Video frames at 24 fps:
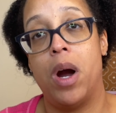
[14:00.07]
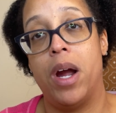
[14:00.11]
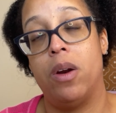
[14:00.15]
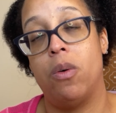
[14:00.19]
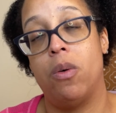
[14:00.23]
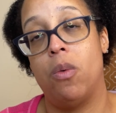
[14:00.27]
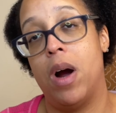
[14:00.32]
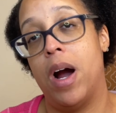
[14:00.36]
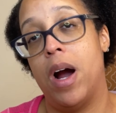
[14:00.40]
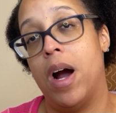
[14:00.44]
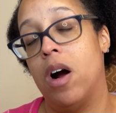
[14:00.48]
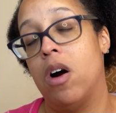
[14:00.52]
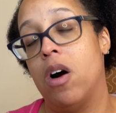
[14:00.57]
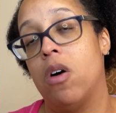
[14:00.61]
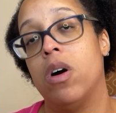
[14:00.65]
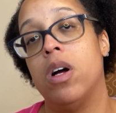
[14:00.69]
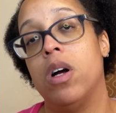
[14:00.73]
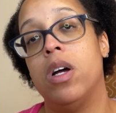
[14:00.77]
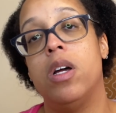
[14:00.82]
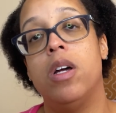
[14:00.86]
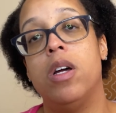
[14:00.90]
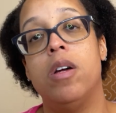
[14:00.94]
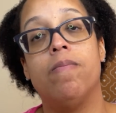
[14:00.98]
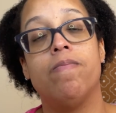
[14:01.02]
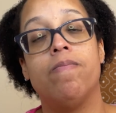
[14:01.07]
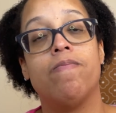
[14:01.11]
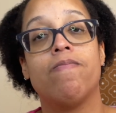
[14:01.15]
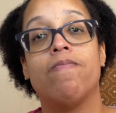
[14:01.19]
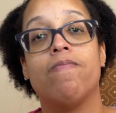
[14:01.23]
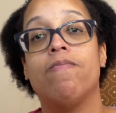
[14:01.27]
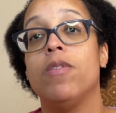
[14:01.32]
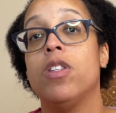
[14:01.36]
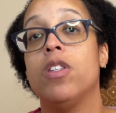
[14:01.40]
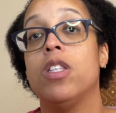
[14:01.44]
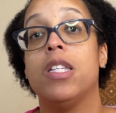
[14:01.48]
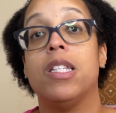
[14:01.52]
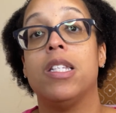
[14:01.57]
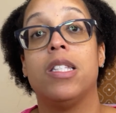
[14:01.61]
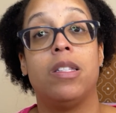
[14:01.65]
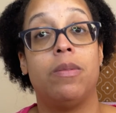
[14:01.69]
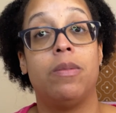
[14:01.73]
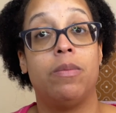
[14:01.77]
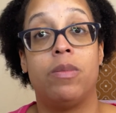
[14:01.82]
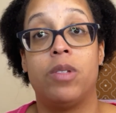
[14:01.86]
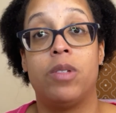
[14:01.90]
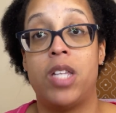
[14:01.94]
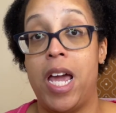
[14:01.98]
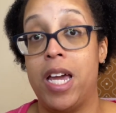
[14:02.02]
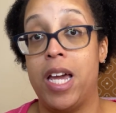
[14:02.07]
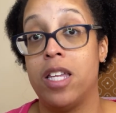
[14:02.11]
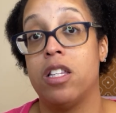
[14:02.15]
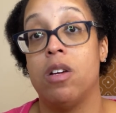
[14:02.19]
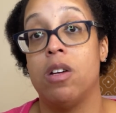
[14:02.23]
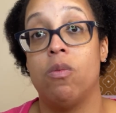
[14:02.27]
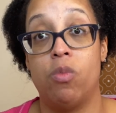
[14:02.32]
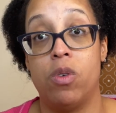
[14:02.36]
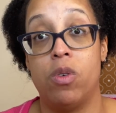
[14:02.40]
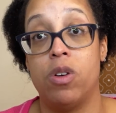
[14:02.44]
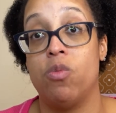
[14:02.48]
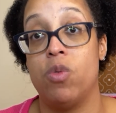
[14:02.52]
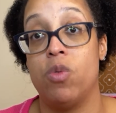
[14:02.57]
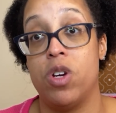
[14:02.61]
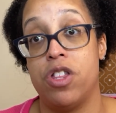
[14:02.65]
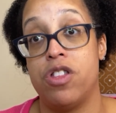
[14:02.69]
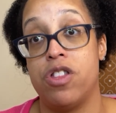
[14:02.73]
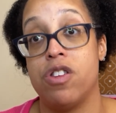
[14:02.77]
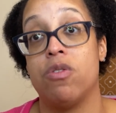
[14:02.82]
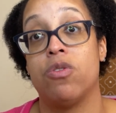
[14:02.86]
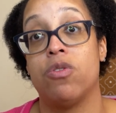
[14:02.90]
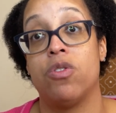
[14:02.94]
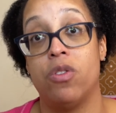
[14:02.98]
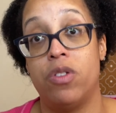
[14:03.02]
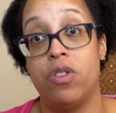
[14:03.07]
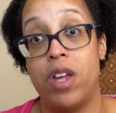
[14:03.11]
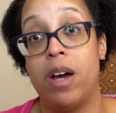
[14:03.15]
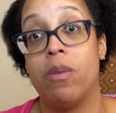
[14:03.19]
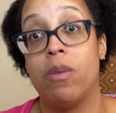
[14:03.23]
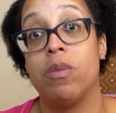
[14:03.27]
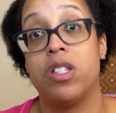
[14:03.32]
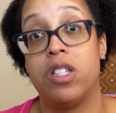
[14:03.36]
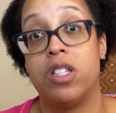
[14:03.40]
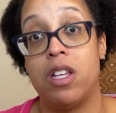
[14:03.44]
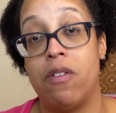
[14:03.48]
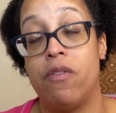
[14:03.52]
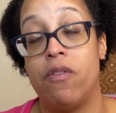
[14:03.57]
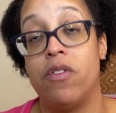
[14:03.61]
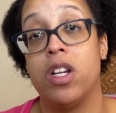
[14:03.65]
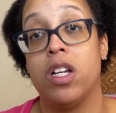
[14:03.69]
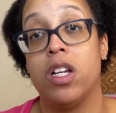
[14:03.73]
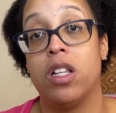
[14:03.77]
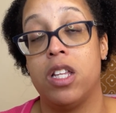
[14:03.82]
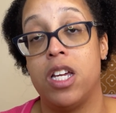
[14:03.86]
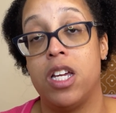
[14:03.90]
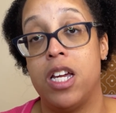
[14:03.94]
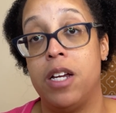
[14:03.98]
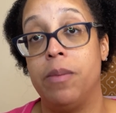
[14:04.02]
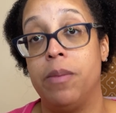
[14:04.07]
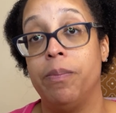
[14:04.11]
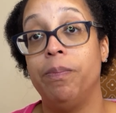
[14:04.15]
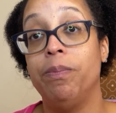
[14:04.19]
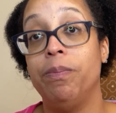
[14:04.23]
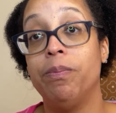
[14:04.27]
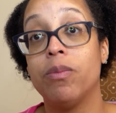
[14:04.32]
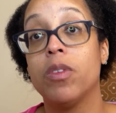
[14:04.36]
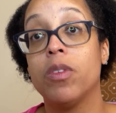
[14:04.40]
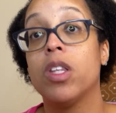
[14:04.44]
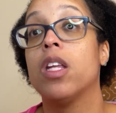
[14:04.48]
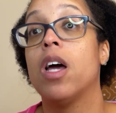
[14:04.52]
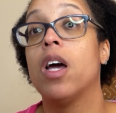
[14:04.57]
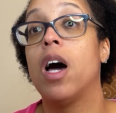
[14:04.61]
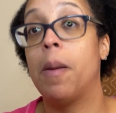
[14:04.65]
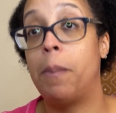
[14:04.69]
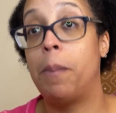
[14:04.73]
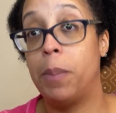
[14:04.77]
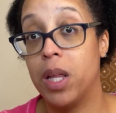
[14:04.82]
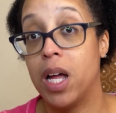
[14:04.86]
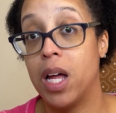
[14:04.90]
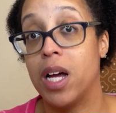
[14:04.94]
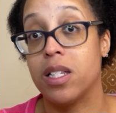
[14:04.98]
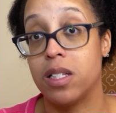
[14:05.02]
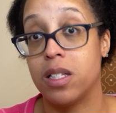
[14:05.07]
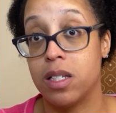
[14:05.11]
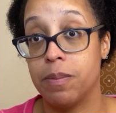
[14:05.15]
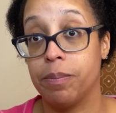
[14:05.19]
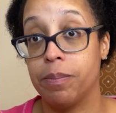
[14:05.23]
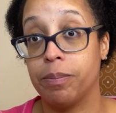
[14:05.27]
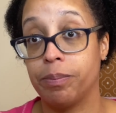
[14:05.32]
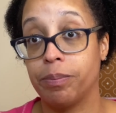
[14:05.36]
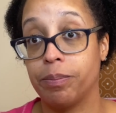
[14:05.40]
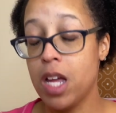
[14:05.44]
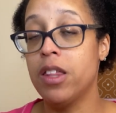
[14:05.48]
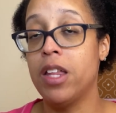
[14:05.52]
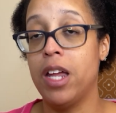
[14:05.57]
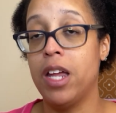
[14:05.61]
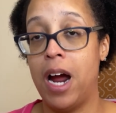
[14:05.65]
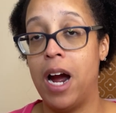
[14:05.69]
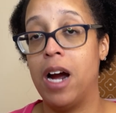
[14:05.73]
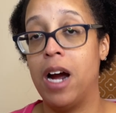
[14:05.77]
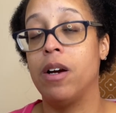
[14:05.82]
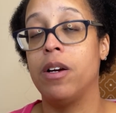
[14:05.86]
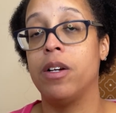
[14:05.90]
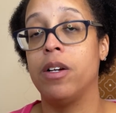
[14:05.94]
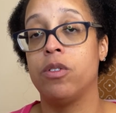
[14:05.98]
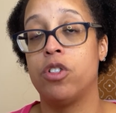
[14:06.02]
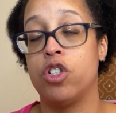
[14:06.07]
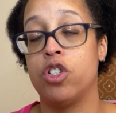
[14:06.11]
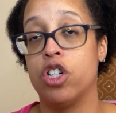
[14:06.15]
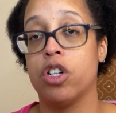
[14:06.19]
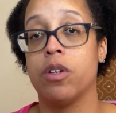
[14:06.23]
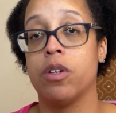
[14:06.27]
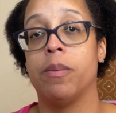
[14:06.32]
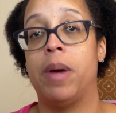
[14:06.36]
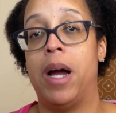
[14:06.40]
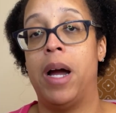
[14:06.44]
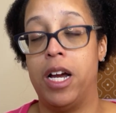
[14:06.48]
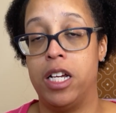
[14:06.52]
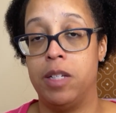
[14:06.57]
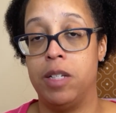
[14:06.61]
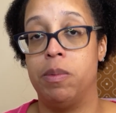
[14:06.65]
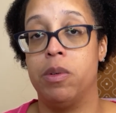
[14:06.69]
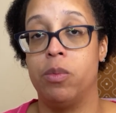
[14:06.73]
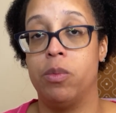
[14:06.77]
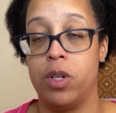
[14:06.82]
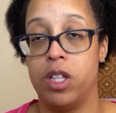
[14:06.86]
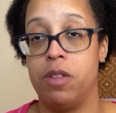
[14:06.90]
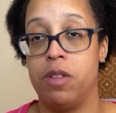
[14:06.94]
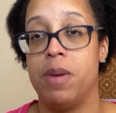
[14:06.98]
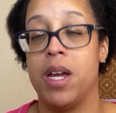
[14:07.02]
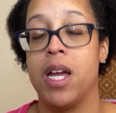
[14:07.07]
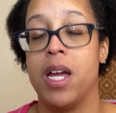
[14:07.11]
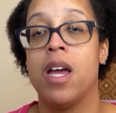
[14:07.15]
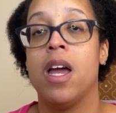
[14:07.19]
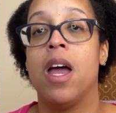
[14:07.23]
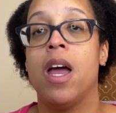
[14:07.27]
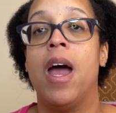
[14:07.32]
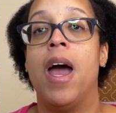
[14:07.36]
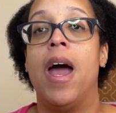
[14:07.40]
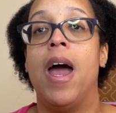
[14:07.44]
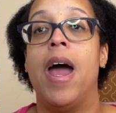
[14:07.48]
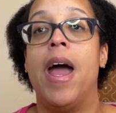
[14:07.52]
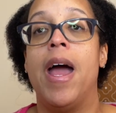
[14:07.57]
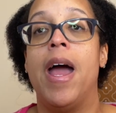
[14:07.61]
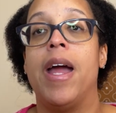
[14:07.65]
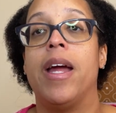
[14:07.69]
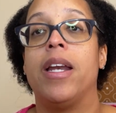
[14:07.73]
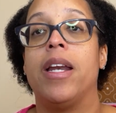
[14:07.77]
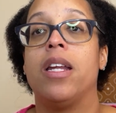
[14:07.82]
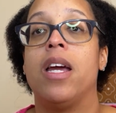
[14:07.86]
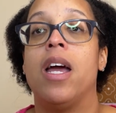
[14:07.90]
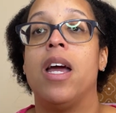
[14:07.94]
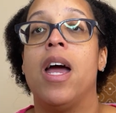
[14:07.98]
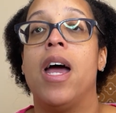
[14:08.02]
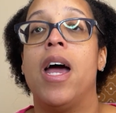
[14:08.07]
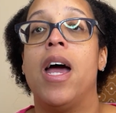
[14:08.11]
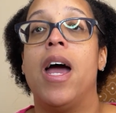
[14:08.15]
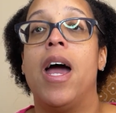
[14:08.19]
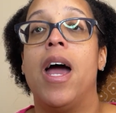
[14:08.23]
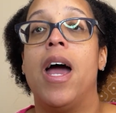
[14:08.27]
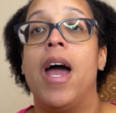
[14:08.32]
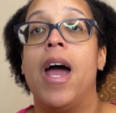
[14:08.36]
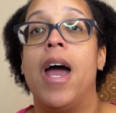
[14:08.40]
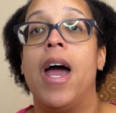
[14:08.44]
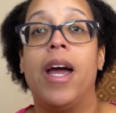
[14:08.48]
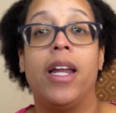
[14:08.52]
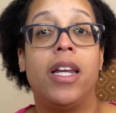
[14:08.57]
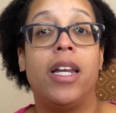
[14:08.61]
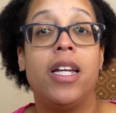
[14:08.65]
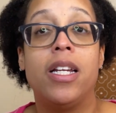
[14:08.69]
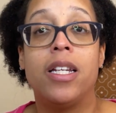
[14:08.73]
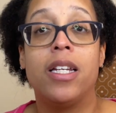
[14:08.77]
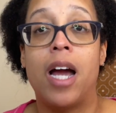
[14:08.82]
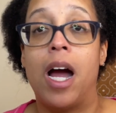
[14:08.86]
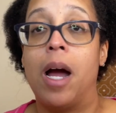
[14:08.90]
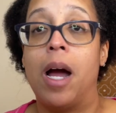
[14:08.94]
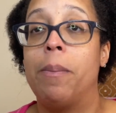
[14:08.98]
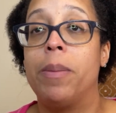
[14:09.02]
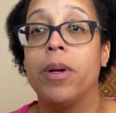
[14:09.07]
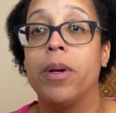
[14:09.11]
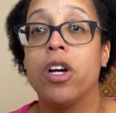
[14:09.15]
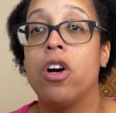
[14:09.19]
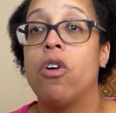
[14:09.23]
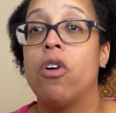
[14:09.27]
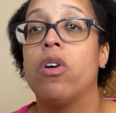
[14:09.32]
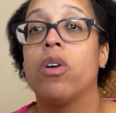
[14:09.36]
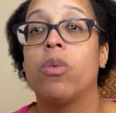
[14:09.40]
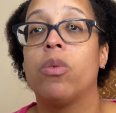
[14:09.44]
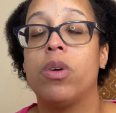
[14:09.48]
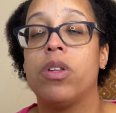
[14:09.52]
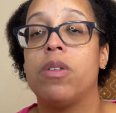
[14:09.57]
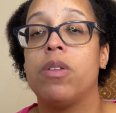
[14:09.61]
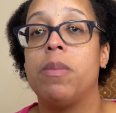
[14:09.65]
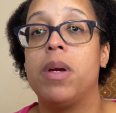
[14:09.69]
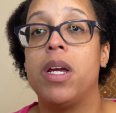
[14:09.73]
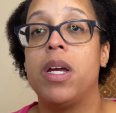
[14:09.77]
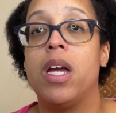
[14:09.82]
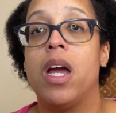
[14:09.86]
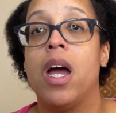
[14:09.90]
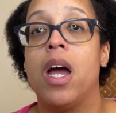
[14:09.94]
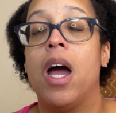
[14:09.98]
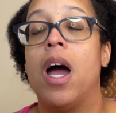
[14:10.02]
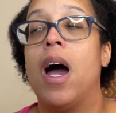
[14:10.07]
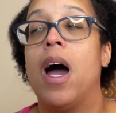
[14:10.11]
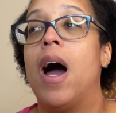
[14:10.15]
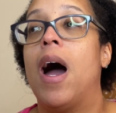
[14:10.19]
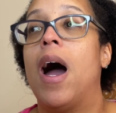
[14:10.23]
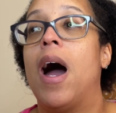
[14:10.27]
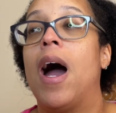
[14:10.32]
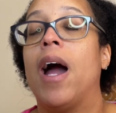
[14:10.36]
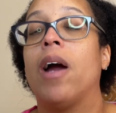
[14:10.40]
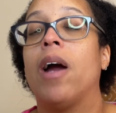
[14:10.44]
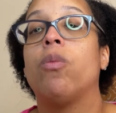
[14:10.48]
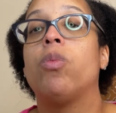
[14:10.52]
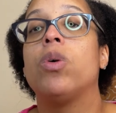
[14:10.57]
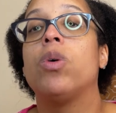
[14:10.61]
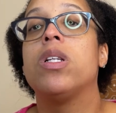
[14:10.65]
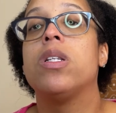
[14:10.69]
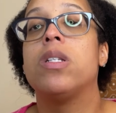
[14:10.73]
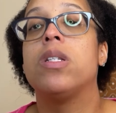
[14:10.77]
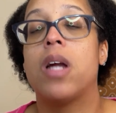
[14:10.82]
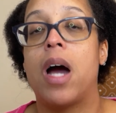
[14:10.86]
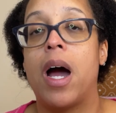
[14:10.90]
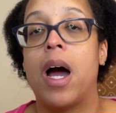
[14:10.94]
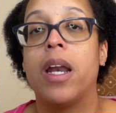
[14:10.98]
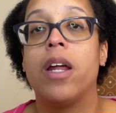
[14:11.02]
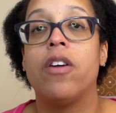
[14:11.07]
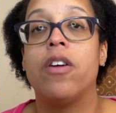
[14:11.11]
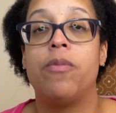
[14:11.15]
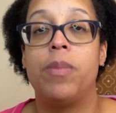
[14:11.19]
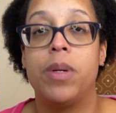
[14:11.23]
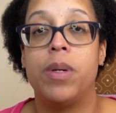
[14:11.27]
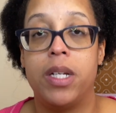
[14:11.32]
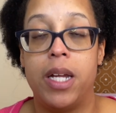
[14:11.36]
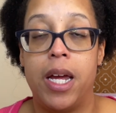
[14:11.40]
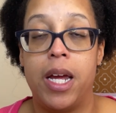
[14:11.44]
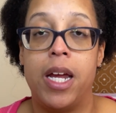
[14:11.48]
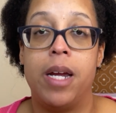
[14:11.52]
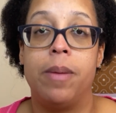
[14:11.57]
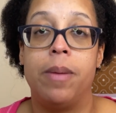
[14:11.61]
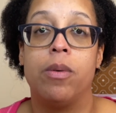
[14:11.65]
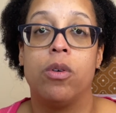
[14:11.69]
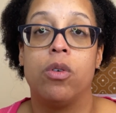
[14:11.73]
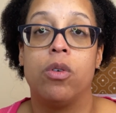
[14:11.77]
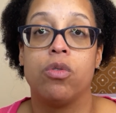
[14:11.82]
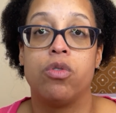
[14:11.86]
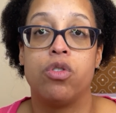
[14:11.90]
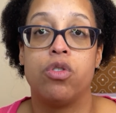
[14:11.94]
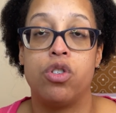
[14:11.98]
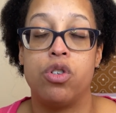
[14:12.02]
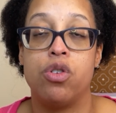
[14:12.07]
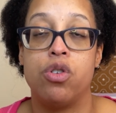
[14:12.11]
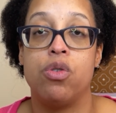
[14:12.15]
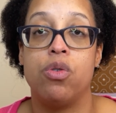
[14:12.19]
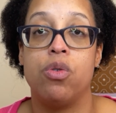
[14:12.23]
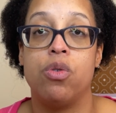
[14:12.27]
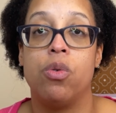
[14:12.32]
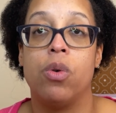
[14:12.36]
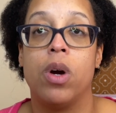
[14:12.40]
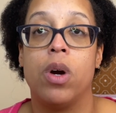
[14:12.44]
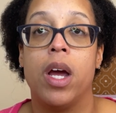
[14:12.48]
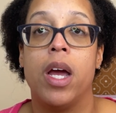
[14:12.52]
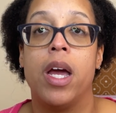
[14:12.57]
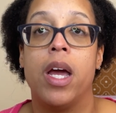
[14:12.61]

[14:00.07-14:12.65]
a while. Take someone with you. So that was definitely a plus that I took my husband with me. And had he not been going with me, I would not have been able to